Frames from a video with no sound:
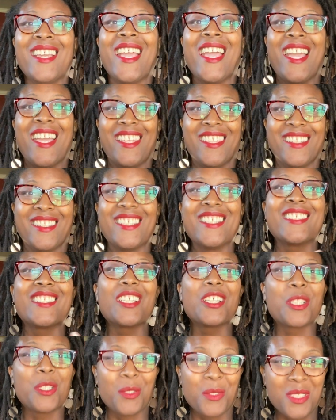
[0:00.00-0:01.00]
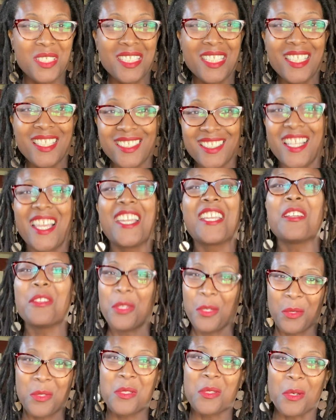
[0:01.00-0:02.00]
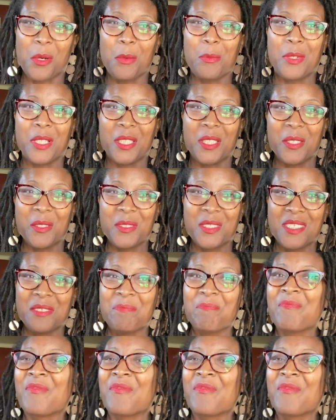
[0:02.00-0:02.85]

And this includes things like those throw pillows.